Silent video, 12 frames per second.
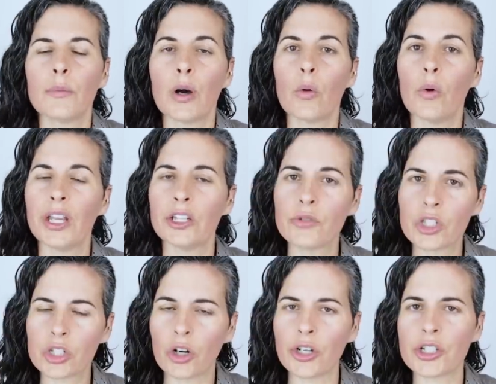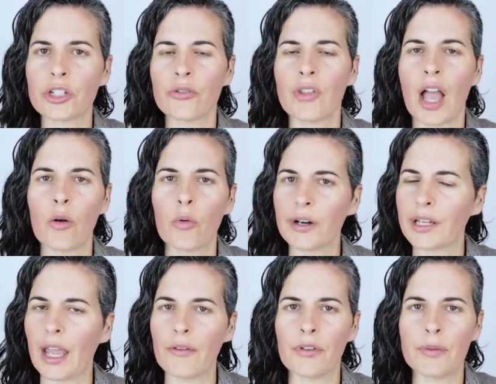But when you start to do that
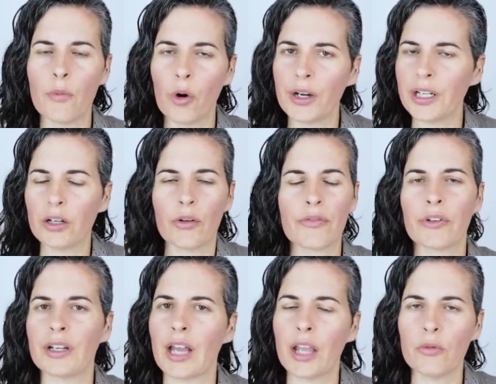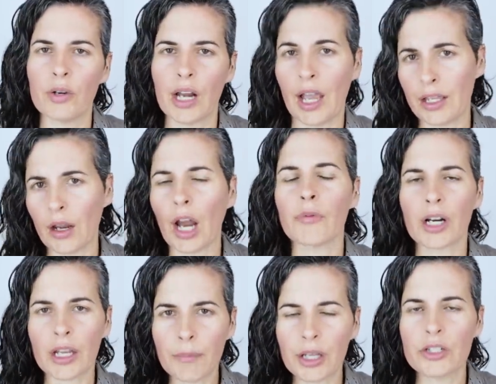work every morning or every night, when I, I
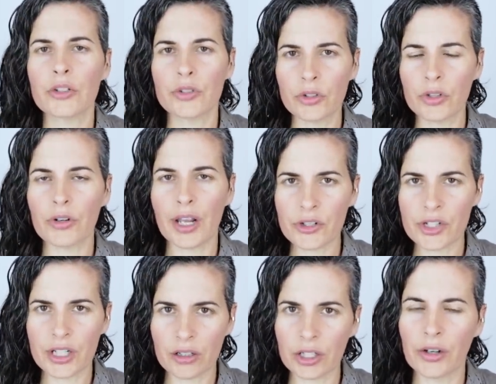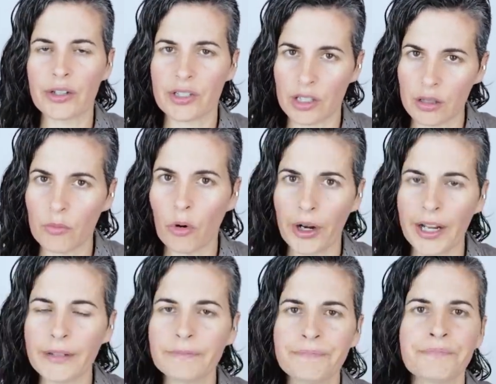recommend you do your energy clearings in the
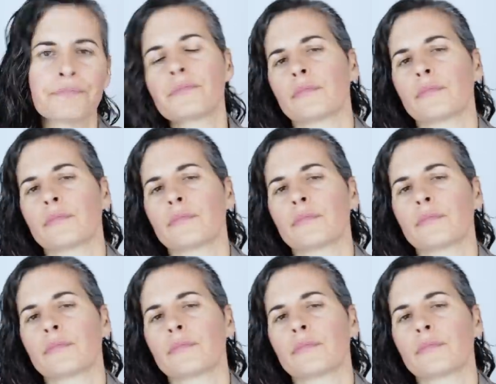morning,